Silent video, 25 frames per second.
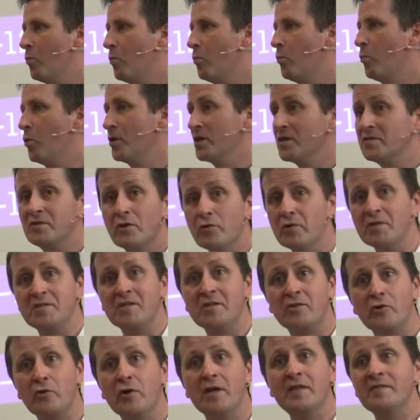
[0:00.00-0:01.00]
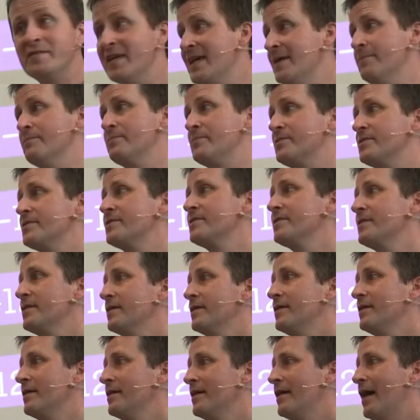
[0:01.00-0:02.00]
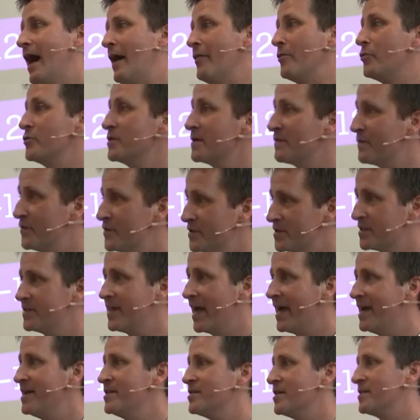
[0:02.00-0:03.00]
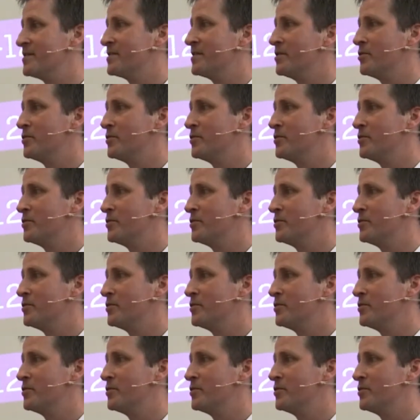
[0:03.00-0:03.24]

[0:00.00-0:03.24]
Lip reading: What you do is you do it in teams. And there are different stages.